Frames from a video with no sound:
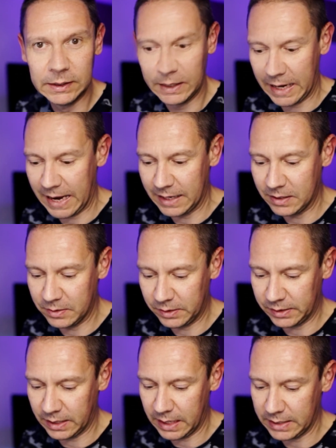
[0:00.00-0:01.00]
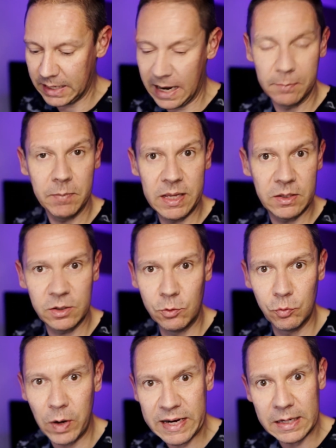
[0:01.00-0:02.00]
and yeah, it's
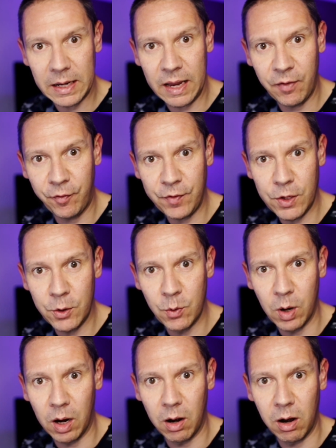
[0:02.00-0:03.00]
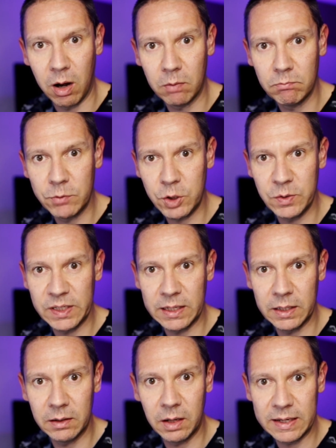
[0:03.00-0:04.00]
great if you are shooting
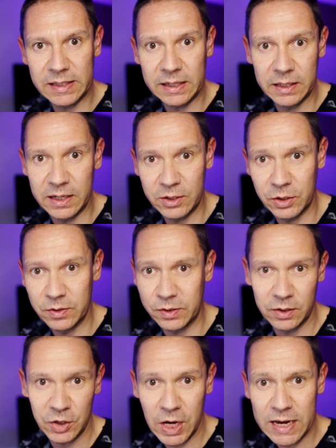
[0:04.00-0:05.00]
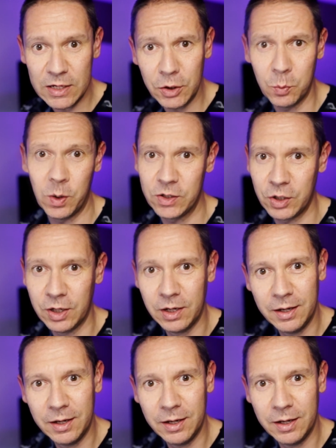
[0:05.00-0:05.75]
in lighting conditions that change, which